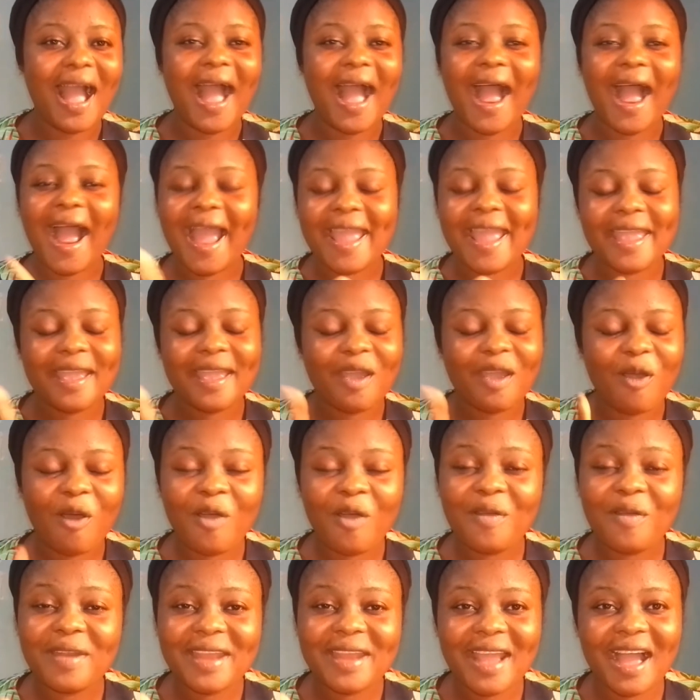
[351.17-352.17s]
I
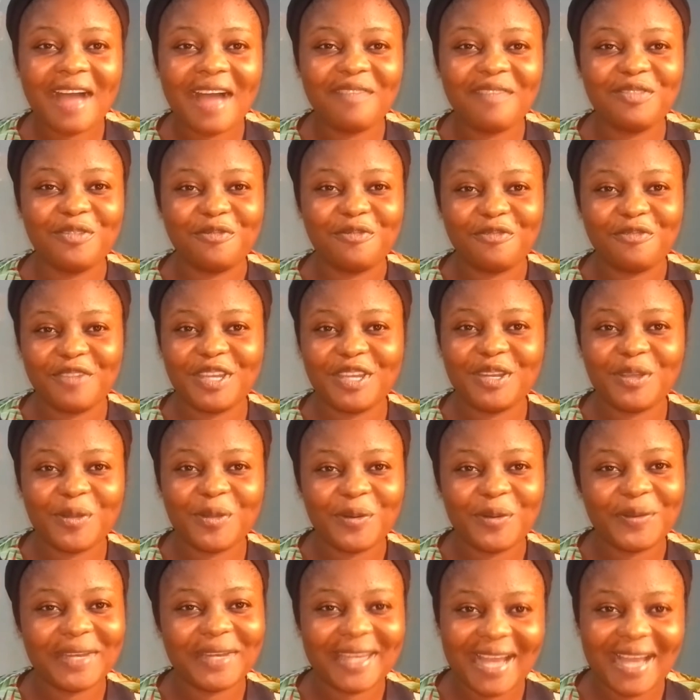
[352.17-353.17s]
already have the video
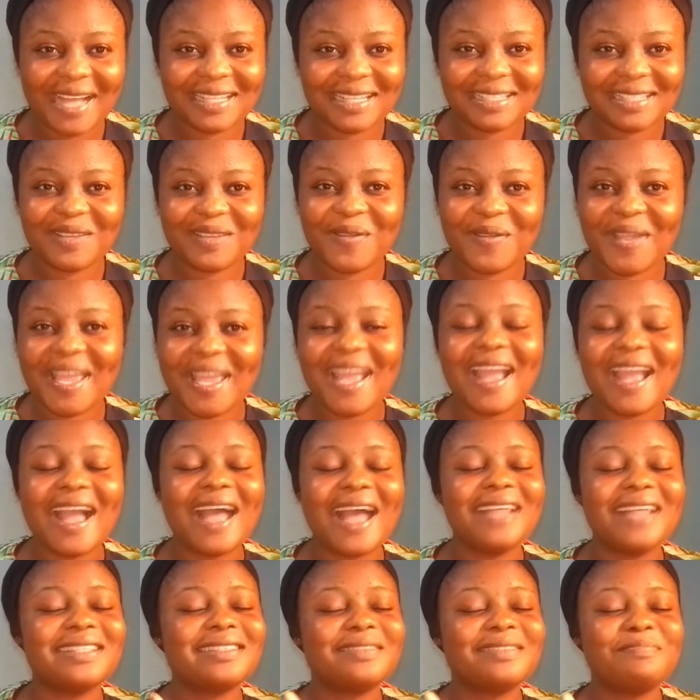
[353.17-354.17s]
on that, okay
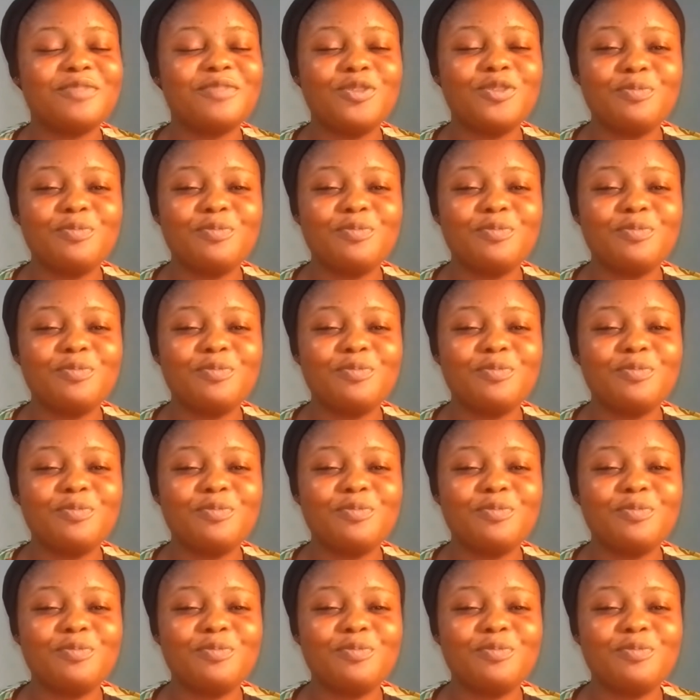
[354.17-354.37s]
guys?